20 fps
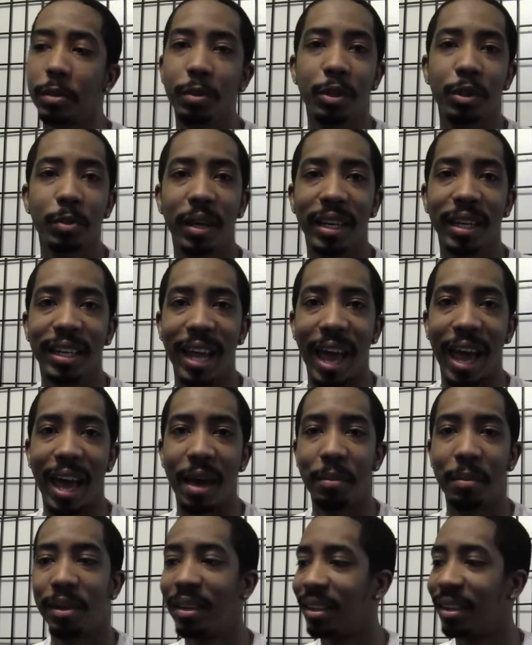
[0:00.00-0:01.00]
that supposed Looks to be a like
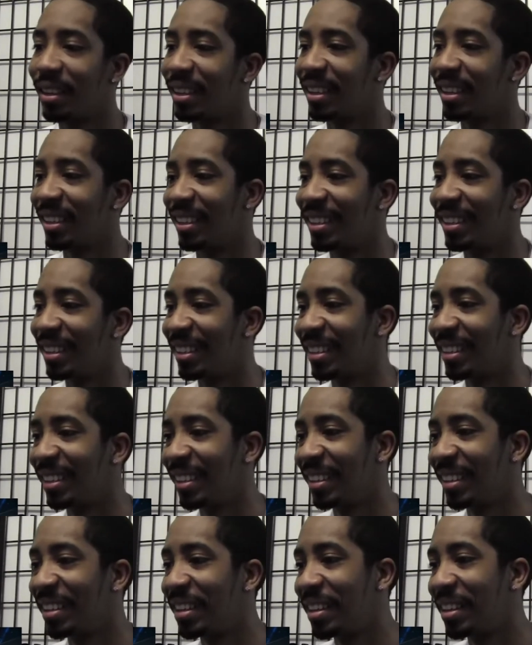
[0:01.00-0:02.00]
dad? These dinosaurs
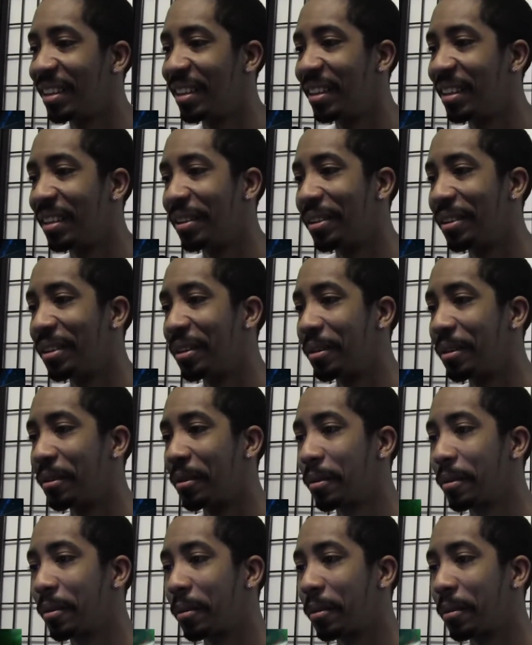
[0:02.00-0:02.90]
are extinct.